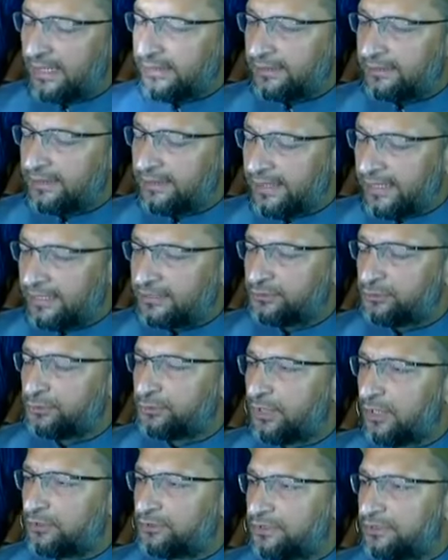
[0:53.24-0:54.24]
that in the next
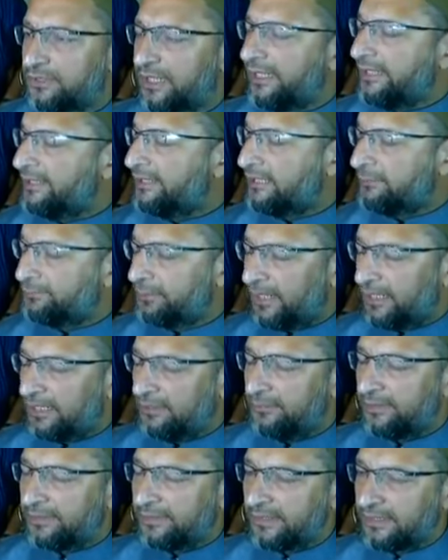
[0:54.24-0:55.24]
2019
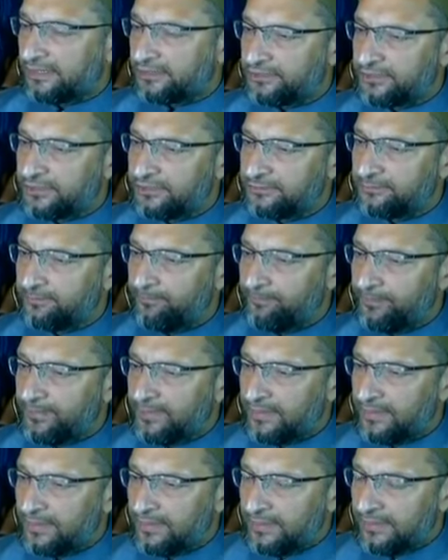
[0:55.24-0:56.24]
parliament election,
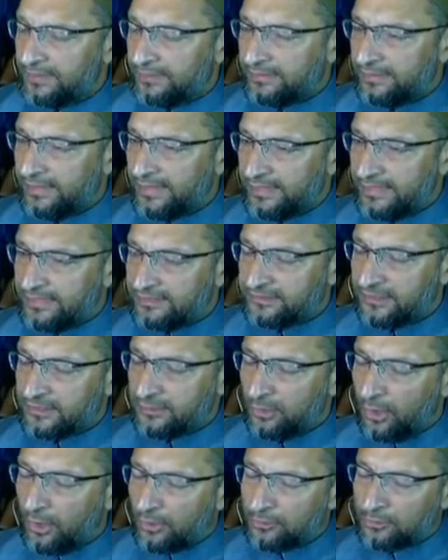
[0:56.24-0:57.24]
there is a
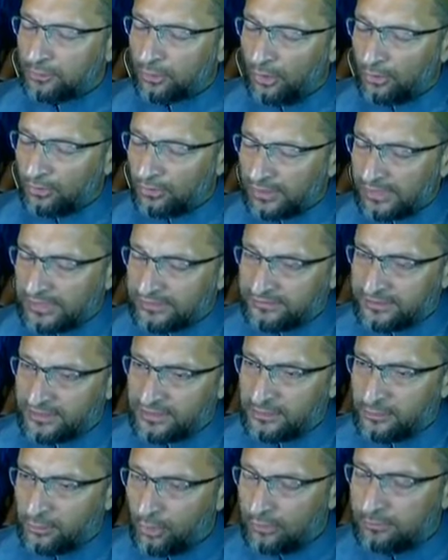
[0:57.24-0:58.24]
non-Congress
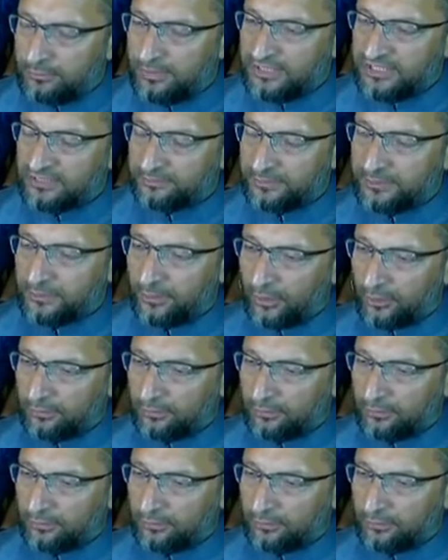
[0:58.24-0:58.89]
and a non-BJP